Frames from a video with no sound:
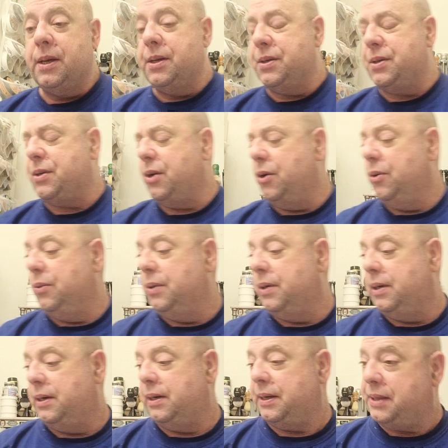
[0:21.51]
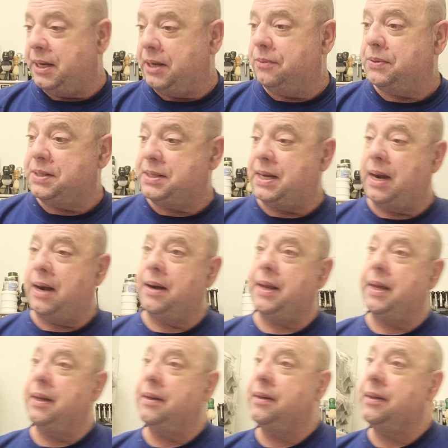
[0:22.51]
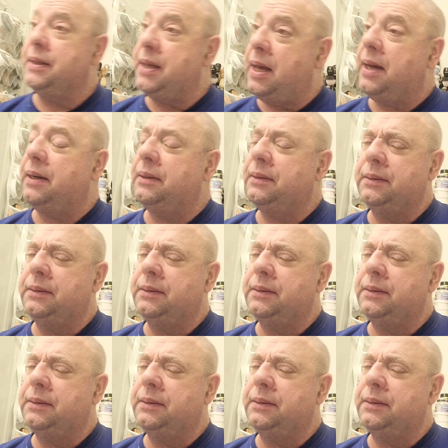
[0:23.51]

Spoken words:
So I think it was Saturday. Yeah.